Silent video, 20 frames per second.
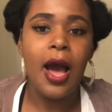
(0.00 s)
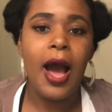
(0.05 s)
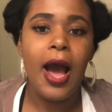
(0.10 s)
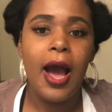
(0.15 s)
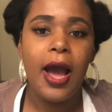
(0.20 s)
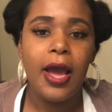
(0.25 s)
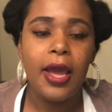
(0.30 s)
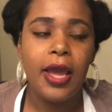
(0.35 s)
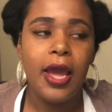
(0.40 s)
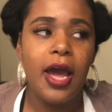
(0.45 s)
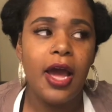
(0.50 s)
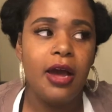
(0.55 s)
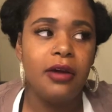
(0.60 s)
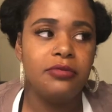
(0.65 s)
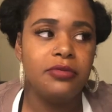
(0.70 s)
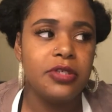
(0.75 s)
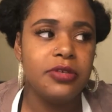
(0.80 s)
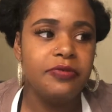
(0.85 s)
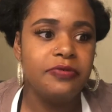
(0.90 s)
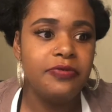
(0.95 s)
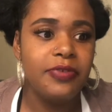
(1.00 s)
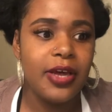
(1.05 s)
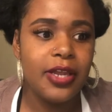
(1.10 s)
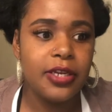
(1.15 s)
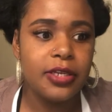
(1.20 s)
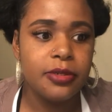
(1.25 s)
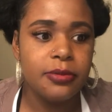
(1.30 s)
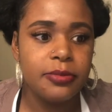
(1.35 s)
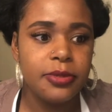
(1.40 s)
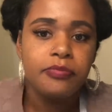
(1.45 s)
I have
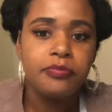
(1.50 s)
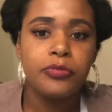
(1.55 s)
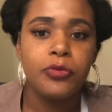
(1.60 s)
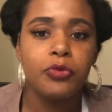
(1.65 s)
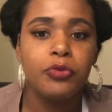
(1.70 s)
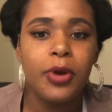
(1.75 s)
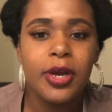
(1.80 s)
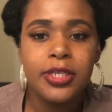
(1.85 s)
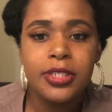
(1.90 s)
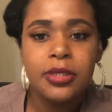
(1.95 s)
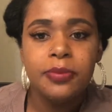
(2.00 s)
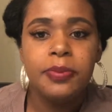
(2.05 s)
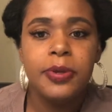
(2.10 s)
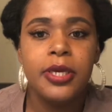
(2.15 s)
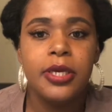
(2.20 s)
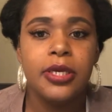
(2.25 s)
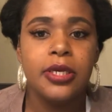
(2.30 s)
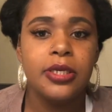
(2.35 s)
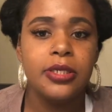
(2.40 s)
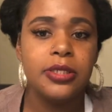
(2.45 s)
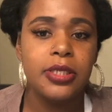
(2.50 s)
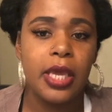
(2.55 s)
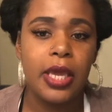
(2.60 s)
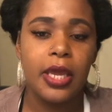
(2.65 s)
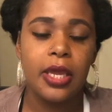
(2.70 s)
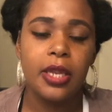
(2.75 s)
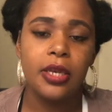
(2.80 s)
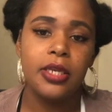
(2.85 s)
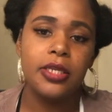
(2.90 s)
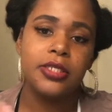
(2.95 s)
developed recipes
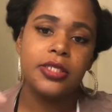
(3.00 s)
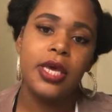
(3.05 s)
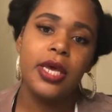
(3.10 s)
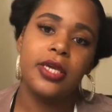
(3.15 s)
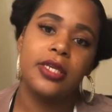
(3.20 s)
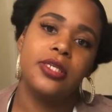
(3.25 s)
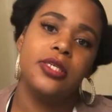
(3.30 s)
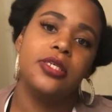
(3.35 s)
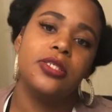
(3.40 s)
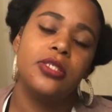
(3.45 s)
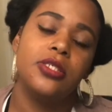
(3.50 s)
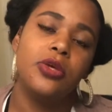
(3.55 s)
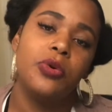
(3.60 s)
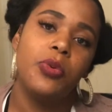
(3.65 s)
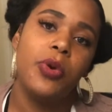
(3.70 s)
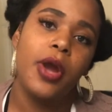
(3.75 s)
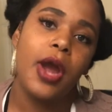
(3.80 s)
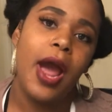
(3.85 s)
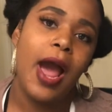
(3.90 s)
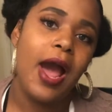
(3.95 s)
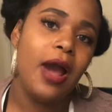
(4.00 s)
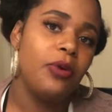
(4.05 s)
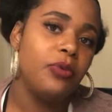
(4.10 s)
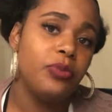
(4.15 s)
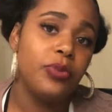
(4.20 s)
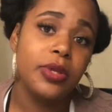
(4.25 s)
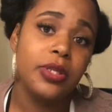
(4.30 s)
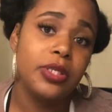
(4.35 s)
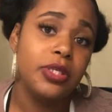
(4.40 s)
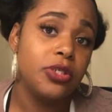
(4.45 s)
and techniques to where I
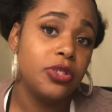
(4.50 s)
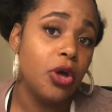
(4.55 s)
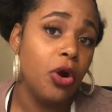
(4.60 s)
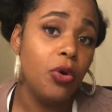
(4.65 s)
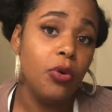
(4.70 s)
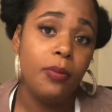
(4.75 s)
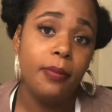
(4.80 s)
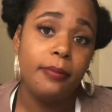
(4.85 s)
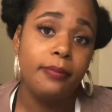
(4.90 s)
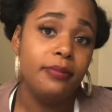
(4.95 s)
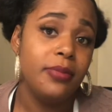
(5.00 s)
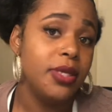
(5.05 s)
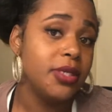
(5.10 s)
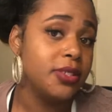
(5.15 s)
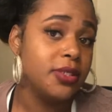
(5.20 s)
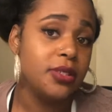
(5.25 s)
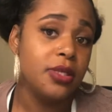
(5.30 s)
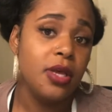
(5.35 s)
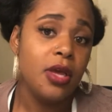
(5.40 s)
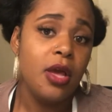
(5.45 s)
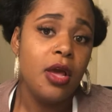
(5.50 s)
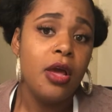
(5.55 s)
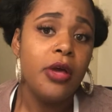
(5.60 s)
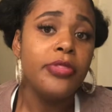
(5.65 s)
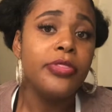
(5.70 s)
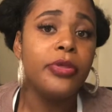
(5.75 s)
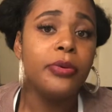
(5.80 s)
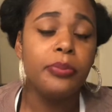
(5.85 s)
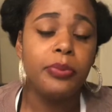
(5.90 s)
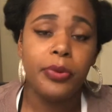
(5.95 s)
really don't miss
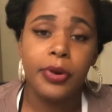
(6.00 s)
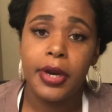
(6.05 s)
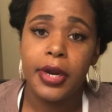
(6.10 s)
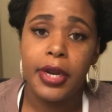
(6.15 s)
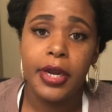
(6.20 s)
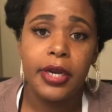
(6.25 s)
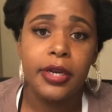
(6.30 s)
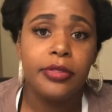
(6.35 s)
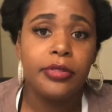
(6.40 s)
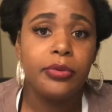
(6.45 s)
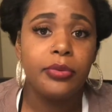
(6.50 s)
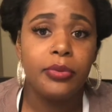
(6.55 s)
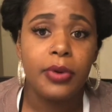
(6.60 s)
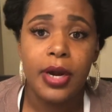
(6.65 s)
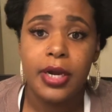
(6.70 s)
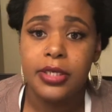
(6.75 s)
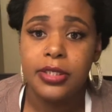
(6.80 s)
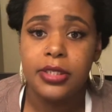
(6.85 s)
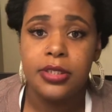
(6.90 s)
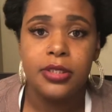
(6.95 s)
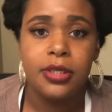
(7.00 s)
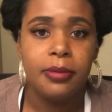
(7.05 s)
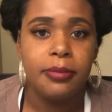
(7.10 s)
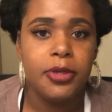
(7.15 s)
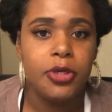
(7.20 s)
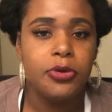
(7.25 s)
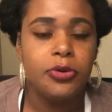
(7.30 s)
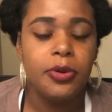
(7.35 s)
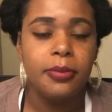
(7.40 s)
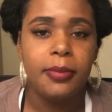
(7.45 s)
the bread and the rices. I
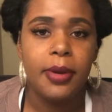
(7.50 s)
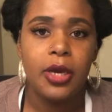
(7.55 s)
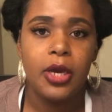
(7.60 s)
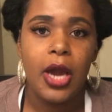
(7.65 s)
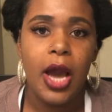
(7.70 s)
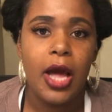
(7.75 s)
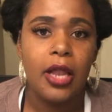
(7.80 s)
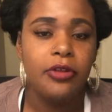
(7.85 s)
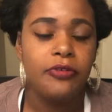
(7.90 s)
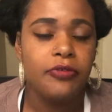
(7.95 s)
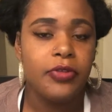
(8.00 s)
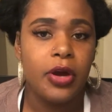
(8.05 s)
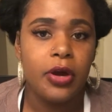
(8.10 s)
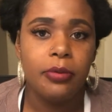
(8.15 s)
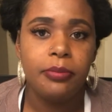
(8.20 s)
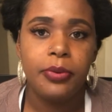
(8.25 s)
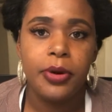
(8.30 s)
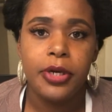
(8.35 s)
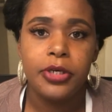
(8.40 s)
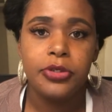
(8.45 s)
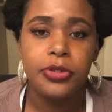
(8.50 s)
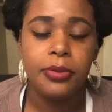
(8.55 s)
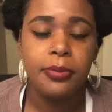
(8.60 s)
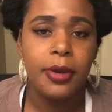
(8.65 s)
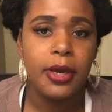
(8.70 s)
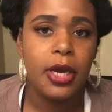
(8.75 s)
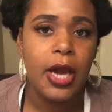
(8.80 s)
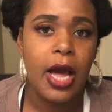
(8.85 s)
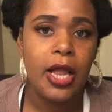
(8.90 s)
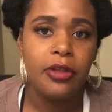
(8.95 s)
mean, you can make cauliflower bread, you can
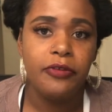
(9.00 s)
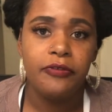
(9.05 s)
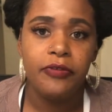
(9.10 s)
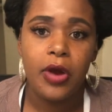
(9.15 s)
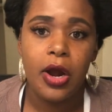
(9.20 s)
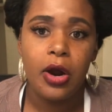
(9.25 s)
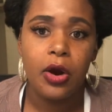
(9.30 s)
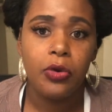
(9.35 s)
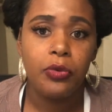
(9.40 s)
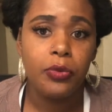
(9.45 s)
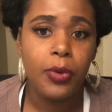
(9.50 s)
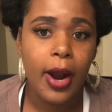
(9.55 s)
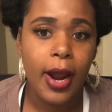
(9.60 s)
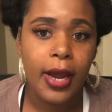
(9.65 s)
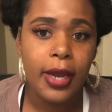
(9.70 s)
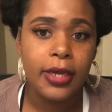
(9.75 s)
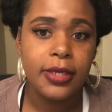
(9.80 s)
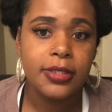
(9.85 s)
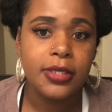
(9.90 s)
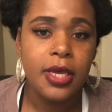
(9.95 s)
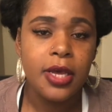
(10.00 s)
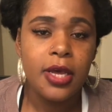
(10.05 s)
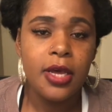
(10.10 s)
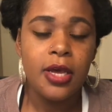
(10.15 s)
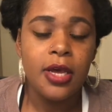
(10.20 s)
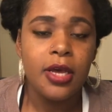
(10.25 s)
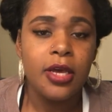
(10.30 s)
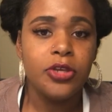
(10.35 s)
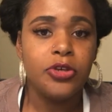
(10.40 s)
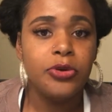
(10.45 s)
make cauliflower rice,
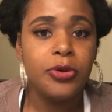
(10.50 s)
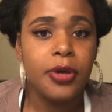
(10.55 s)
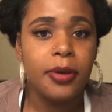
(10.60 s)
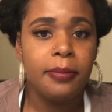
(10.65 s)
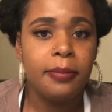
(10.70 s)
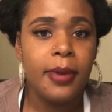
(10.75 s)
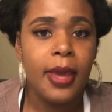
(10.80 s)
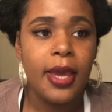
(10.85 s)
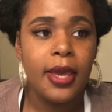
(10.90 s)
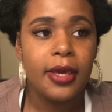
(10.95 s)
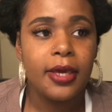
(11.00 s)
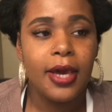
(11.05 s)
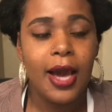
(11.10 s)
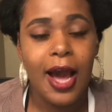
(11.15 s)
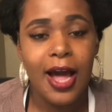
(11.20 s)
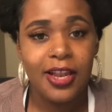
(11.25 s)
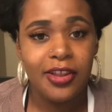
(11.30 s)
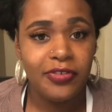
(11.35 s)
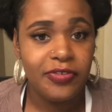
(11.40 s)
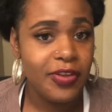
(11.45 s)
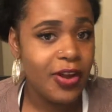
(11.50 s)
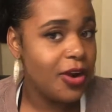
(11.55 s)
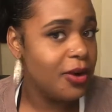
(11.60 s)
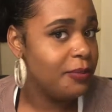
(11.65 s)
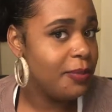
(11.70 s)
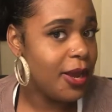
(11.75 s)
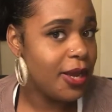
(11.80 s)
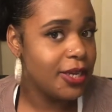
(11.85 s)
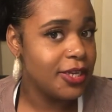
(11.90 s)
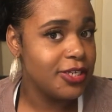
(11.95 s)
you can make cauliflower
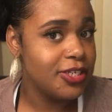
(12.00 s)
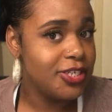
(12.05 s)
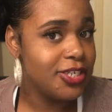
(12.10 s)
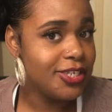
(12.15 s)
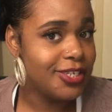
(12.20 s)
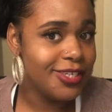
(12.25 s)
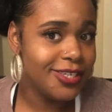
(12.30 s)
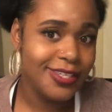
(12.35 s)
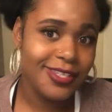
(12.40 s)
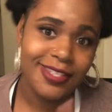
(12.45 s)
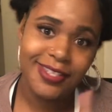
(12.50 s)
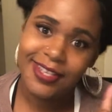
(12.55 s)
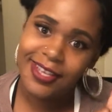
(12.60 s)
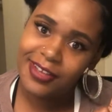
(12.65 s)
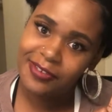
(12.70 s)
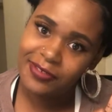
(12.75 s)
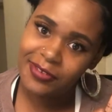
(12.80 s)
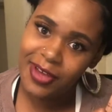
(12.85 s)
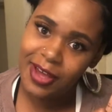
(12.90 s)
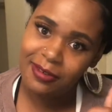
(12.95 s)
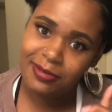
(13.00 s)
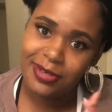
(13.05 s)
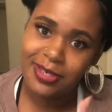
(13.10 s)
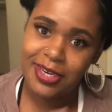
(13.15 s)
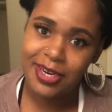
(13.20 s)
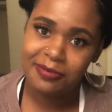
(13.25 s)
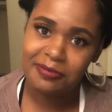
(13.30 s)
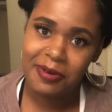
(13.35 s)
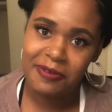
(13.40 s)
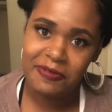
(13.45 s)
mac and cheese. If you haven't
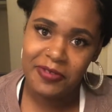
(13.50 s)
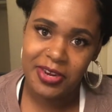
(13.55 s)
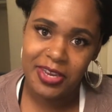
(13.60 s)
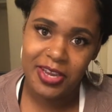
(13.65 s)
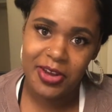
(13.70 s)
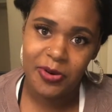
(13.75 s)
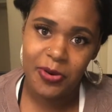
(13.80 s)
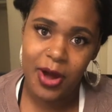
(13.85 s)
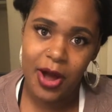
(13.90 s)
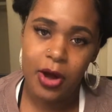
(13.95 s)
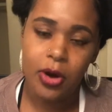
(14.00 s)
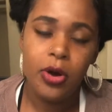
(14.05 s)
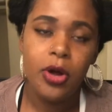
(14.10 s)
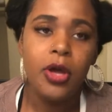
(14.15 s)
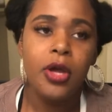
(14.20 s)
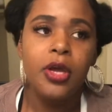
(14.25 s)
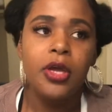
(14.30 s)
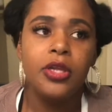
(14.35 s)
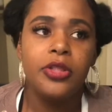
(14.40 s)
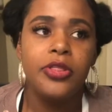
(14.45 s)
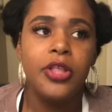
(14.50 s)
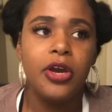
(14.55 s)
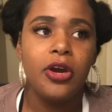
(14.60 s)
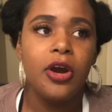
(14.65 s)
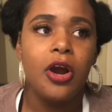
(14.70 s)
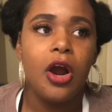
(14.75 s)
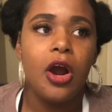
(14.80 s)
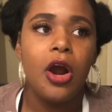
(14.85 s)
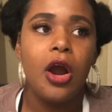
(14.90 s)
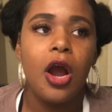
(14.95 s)
checked my video out, there
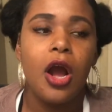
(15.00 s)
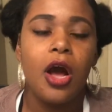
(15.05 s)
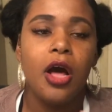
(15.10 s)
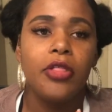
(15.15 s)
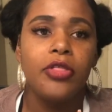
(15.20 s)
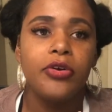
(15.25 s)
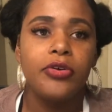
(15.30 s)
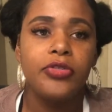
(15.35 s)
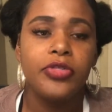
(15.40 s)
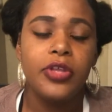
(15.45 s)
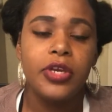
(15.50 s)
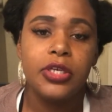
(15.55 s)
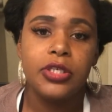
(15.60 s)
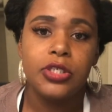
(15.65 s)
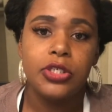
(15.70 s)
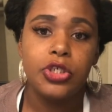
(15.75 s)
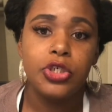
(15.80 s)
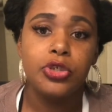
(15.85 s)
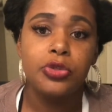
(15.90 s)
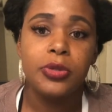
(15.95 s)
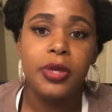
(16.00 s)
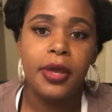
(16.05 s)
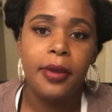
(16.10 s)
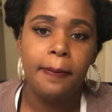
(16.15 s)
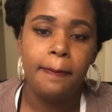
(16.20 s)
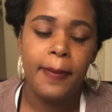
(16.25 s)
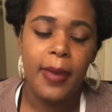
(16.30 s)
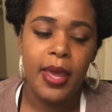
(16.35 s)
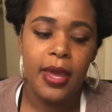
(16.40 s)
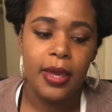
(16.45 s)
are other things that you
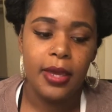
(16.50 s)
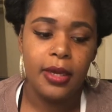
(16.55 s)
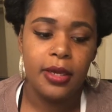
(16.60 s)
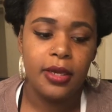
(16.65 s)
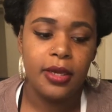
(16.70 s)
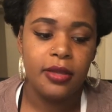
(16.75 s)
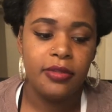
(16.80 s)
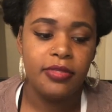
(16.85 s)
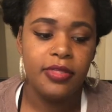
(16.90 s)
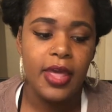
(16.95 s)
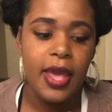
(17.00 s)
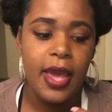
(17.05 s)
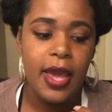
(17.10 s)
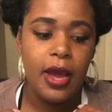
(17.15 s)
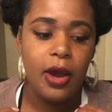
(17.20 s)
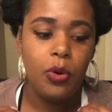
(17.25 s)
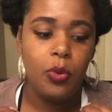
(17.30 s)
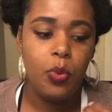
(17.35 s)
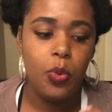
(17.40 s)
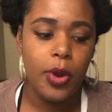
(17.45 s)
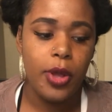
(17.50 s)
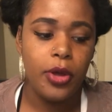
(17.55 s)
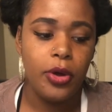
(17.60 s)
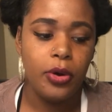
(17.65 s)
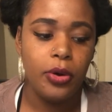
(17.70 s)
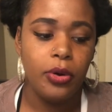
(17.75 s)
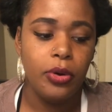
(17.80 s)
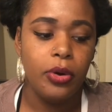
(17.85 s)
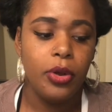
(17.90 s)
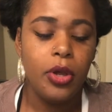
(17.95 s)
can make that
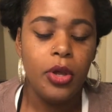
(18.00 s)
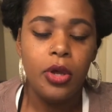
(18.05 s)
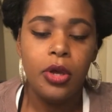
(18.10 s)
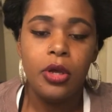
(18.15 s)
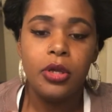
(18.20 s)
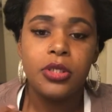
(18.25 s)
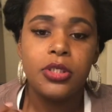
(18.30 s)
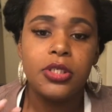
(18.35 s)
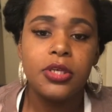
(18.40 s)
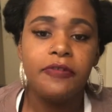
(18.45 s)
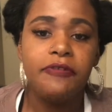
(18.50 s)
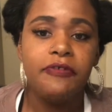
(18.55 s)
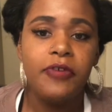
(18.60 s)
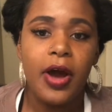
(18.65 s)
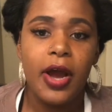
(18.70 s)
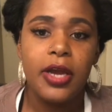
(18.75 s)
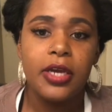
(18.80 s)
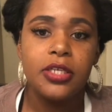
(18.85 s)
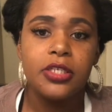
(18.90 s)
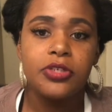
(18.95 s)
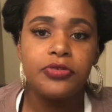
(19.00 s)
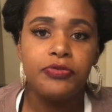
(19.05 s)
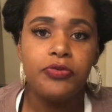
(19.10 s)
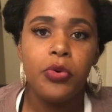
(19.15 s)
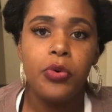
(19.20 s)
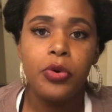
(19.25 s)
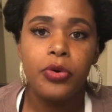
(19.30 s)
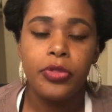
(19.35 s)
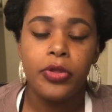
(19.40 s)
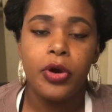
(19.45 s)
will suffice
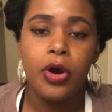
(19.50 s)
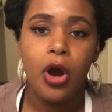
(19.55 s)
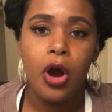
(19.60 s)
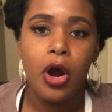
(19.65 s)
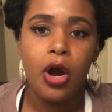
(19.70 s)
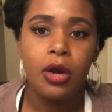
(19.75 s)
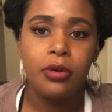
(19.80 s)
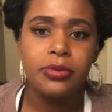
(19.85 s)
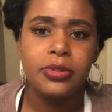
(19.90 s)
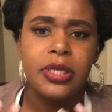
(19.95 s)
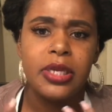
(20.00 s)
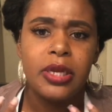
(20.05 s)
for the carbs.